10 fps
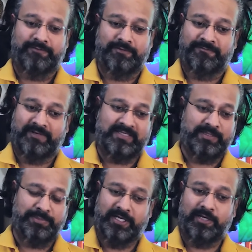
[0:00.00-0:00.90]
you fix
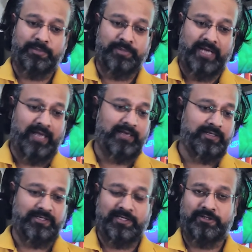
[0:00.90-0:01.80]
a particular brand,
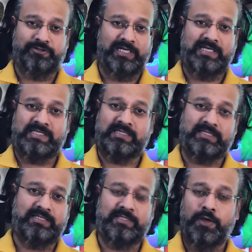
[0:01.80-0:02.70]
you can read
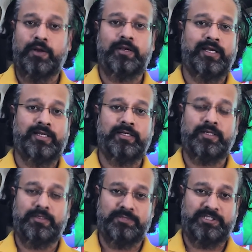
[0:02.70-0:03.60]
certain online
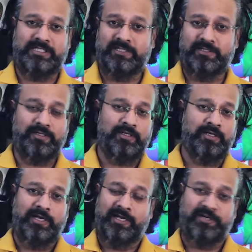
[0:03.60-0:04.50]
material, you
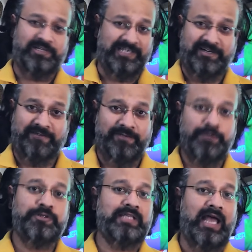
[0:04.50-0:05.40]
can read
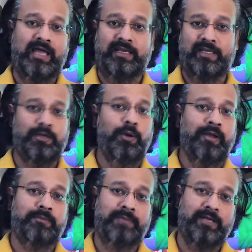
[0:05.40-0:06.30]
reviews, and you can go
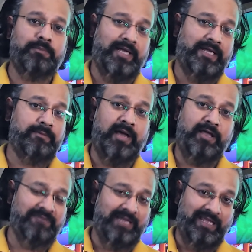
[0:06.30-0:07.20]
and make a blind buy
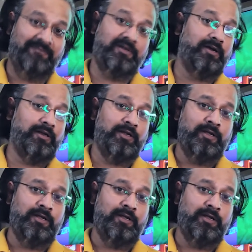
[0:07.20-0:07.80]
of an AVR.